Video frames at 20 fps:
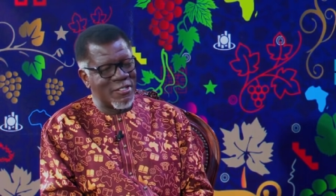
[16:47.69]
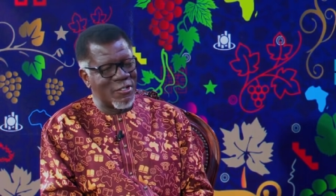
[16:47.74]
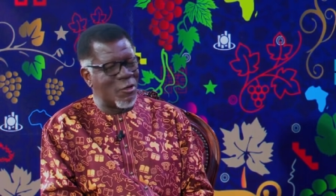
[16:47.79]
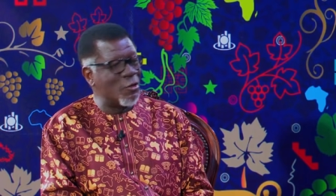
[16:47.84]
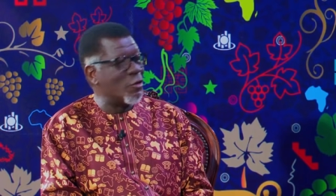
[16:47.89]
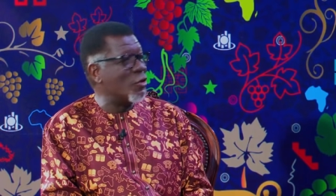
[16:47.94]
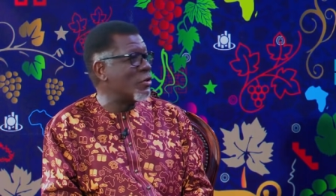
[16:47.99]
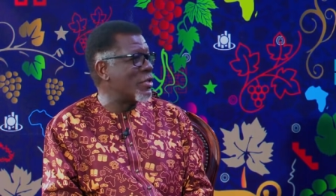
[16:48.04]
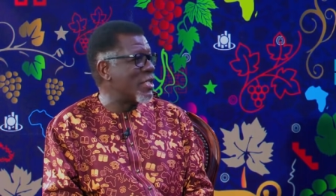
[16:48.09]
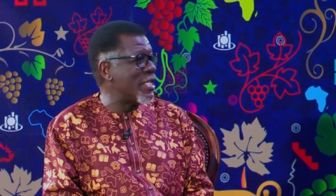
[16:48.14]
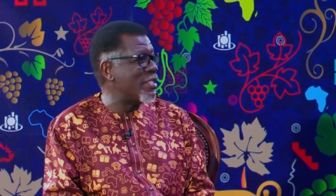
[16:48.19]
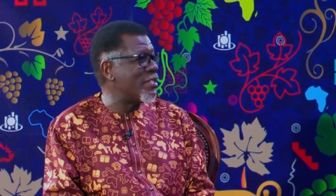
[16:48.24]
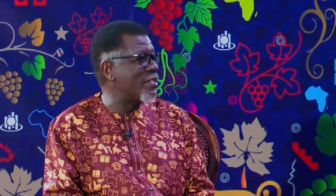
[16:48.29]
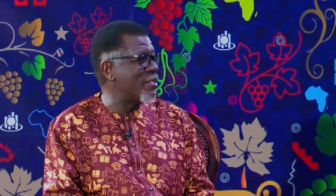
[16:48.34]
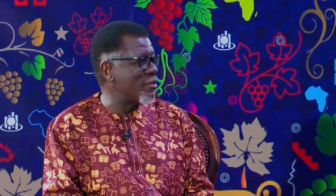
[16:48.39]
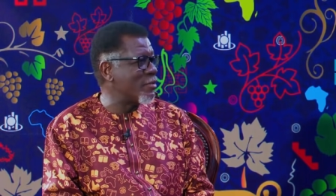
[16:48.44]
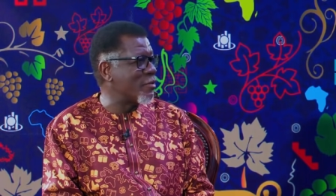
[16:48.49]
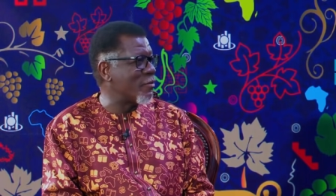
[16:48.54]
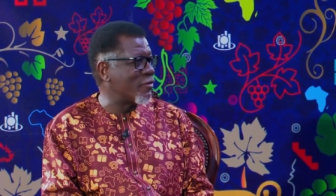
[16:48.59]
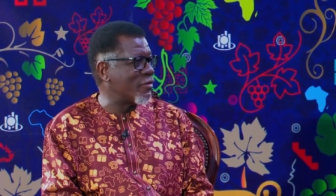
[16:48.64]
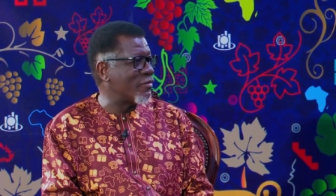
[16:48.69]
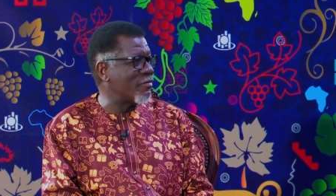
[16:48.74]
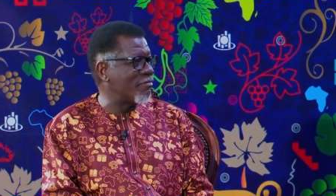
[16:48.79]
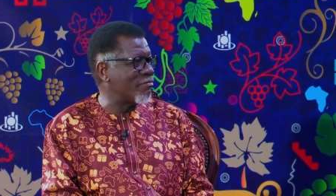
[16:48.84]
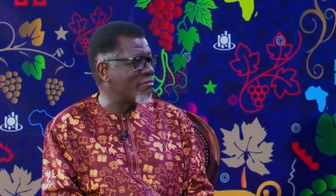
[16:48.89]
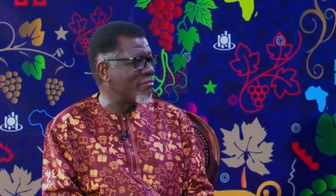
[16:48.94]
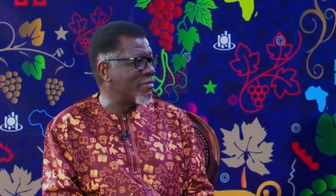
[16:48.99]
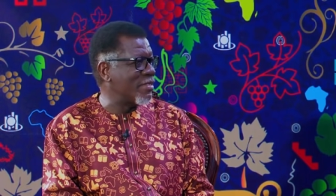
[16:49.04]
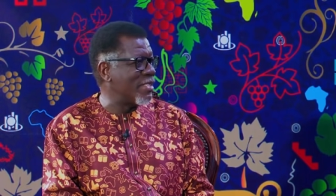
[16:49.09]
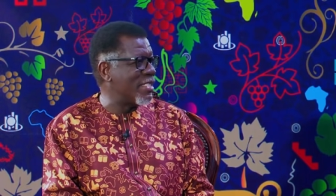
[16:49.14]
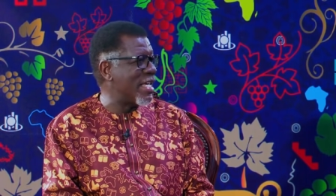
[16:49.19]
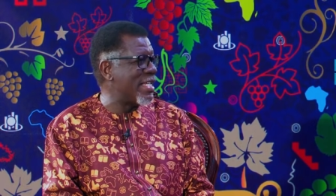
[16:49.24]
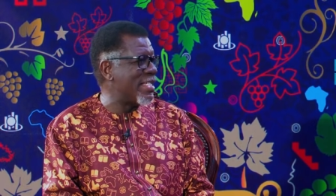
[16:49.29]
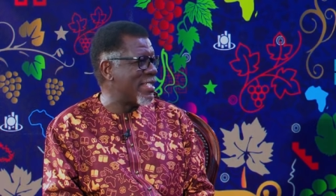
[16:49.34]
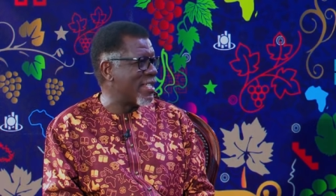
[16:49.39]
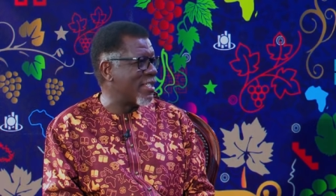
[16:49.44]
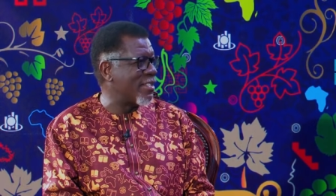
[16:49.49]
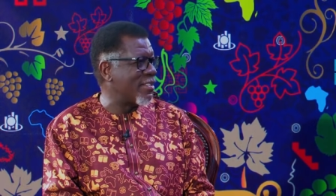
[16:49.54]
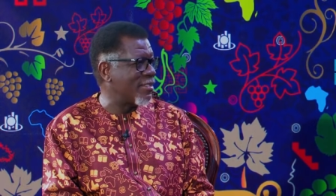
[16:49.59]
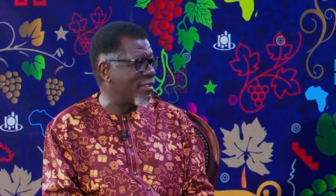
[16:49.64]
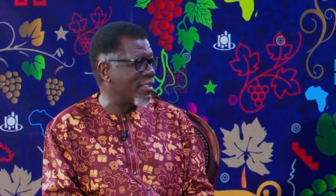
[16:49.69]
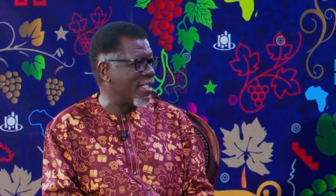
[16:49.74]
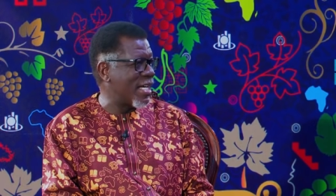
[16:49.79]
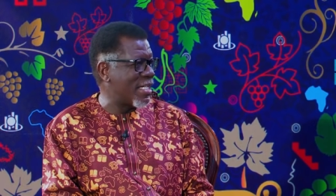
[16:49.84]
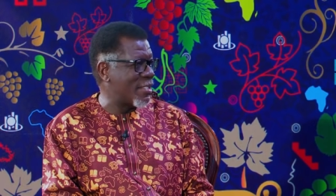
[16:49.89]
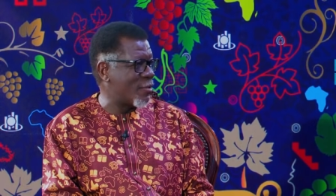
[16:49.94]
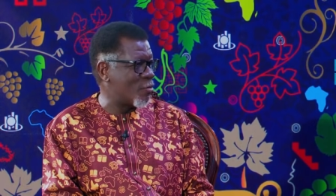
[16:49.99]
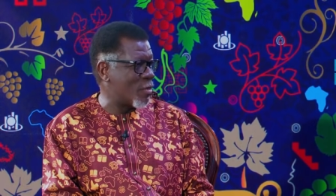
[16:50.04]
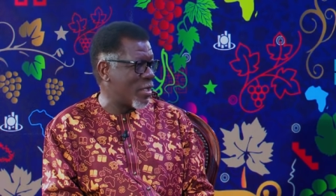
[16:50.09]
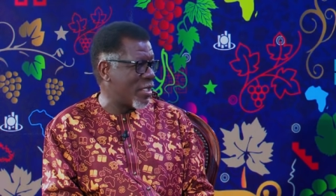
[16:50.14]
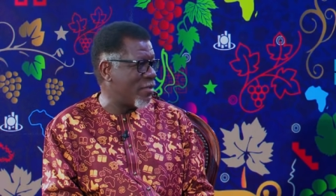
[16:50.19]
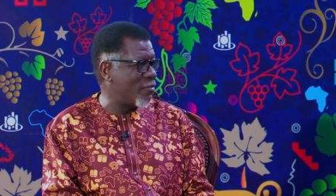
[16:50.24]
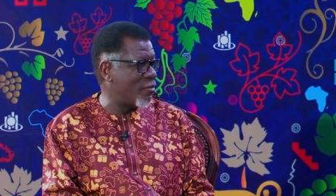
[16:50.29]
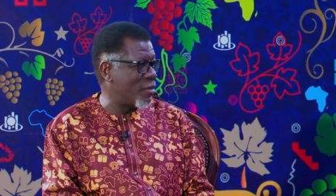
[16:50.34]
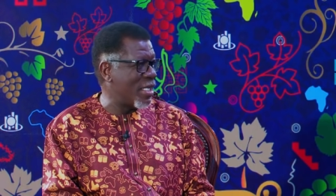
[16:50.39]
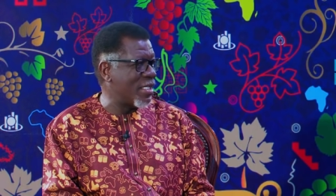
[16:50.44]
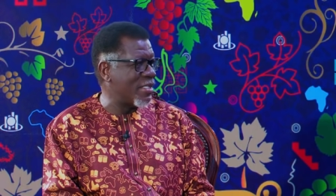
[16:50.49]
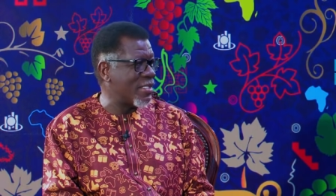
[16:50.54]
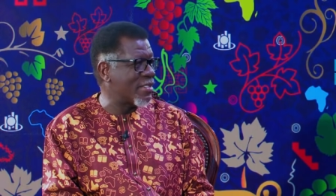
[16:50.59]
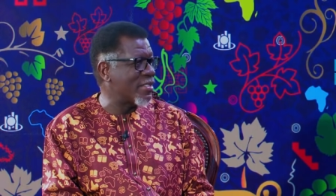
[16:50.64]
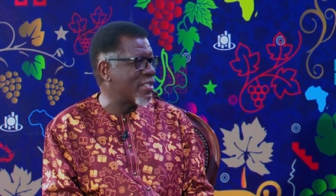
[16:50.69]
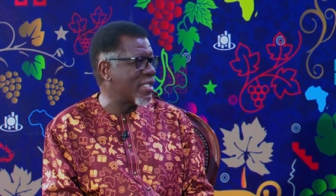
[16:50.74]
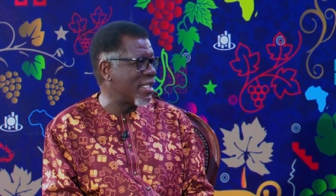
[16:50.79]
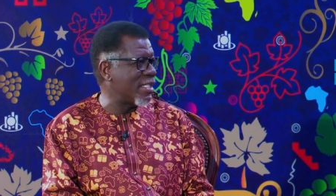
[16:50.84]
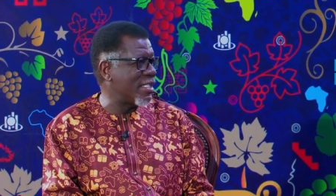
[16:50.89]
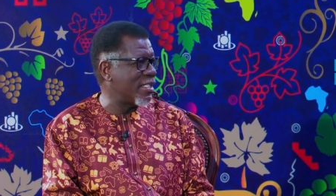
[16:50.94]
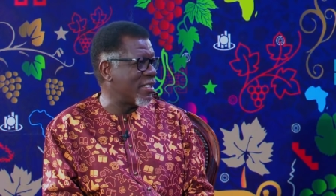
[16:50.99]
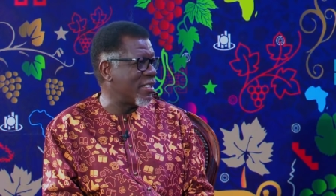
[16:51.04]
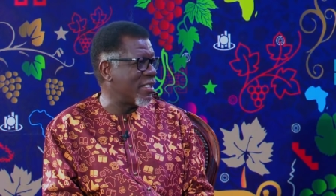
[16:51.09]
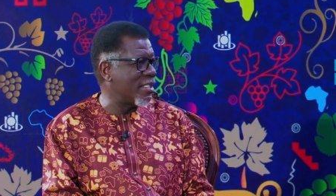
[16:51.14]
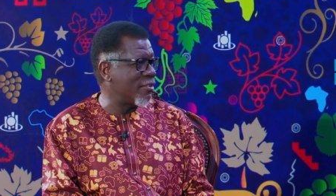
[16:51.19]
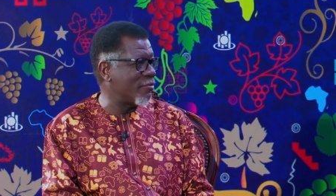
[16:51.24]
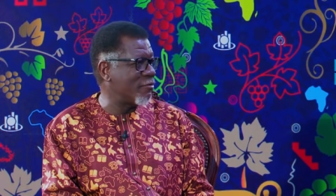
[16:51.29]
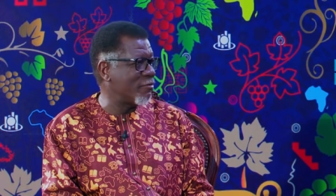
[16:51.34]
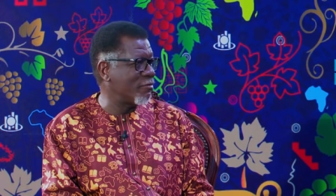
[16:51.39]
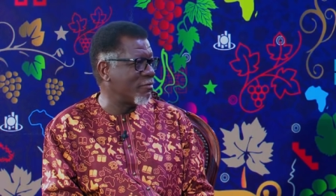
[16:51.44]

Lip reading: connotations of dating as we understand it now.